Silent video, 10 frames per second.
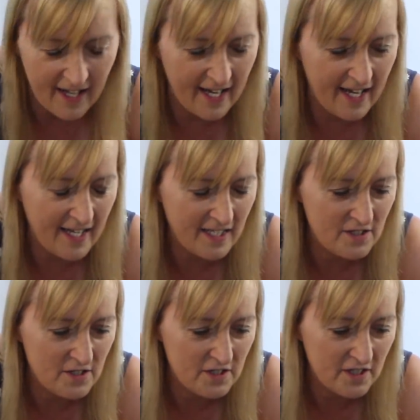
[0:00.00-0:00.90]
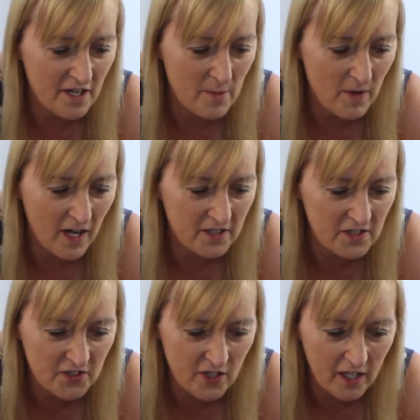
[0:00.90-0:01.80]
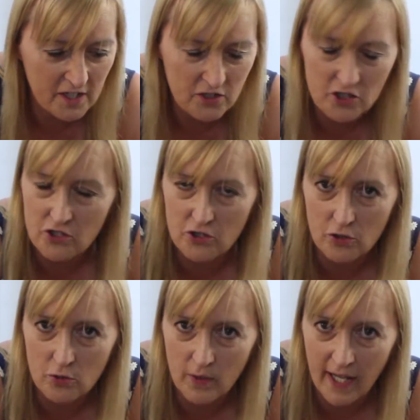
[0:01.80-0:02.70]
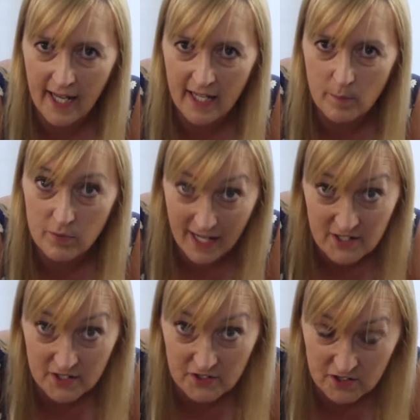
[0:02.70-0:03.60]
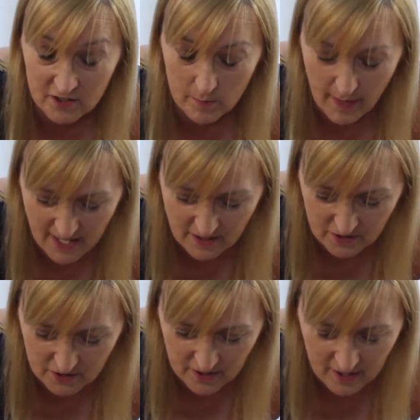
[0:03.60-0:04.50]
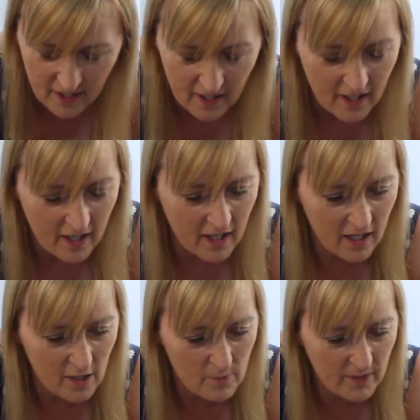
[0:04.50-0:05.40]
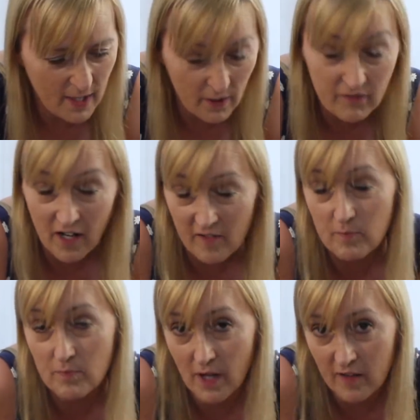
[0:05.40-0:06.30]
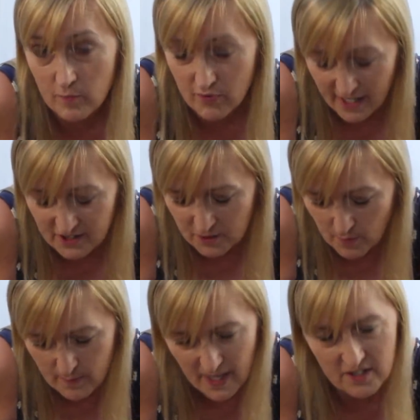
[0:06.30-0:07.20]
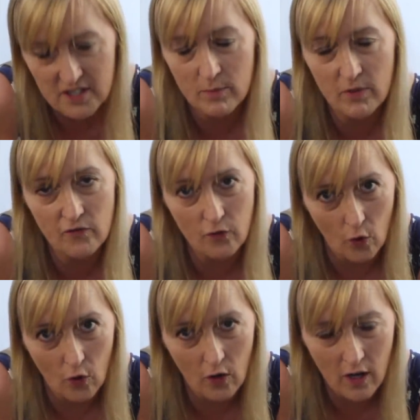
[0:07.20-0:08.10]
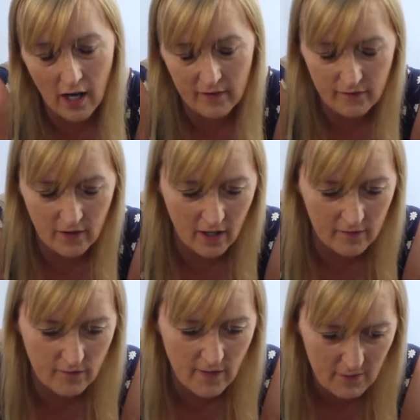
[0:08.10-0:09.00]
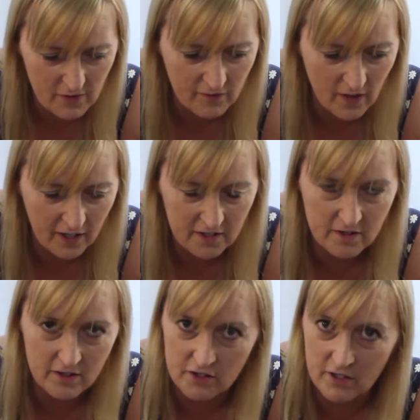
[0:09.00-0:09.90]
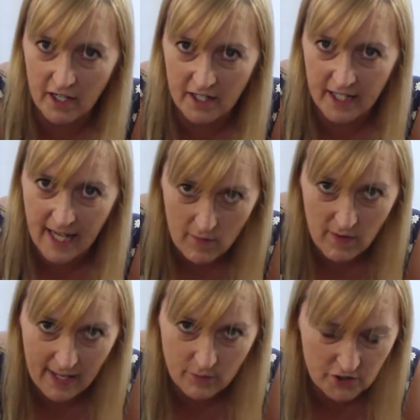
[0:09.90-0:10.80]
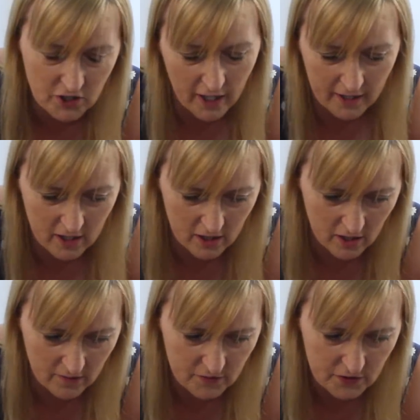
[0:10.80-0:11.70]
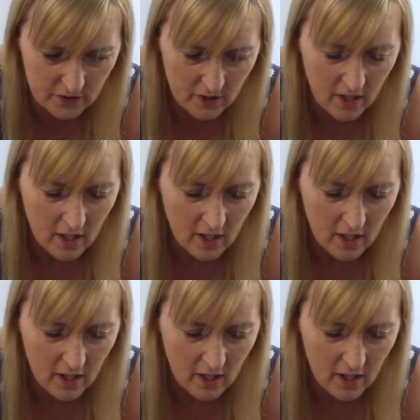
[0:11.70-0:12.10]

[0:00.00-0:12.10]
And um, I decided to do a practice bend. Um, now I've, I've I've practiced my bending before. I've, I've verified that I can get round the tight curves.